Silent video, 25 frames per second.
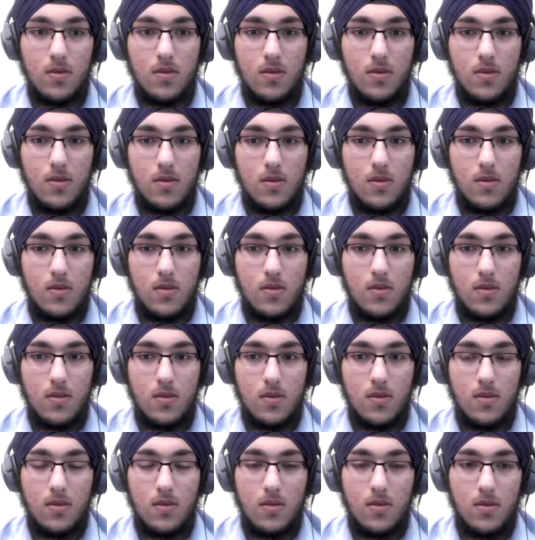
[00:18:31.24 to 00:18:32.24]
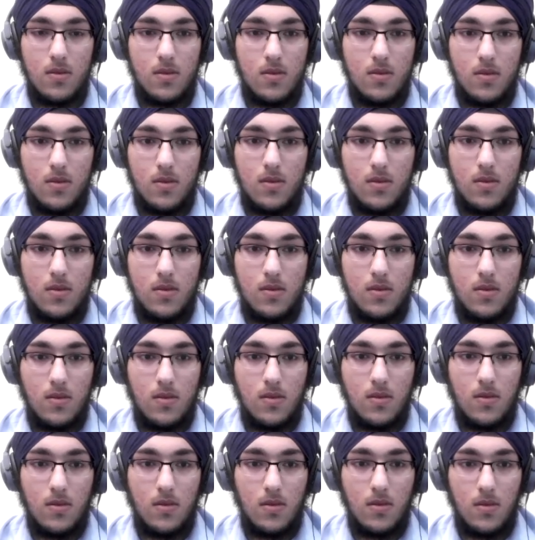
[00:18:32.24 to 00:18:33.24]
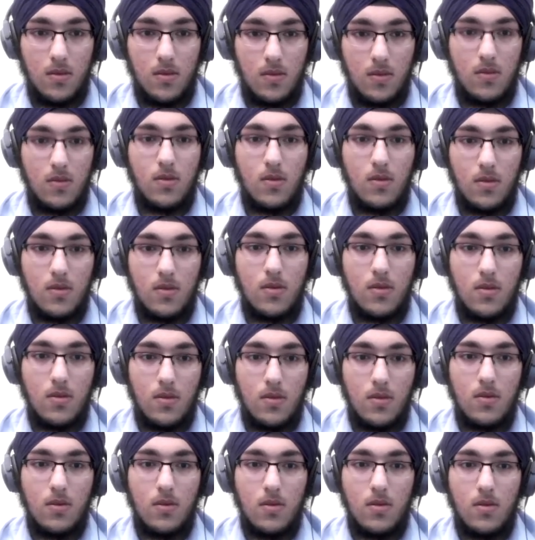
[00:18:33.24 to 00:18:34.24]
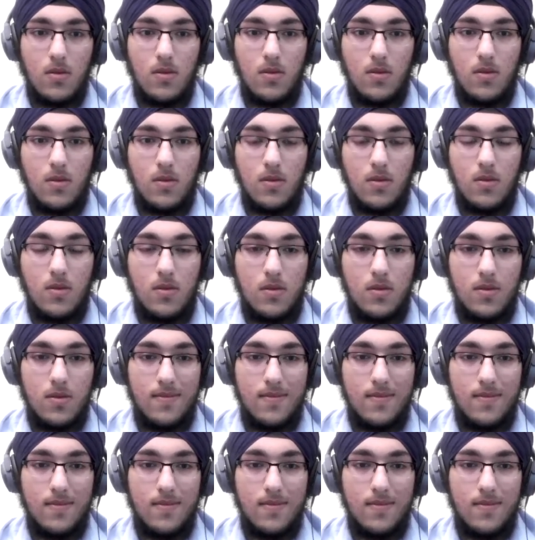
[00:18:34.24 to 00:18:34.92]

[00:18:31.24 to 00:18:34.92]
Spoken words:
(not speaking)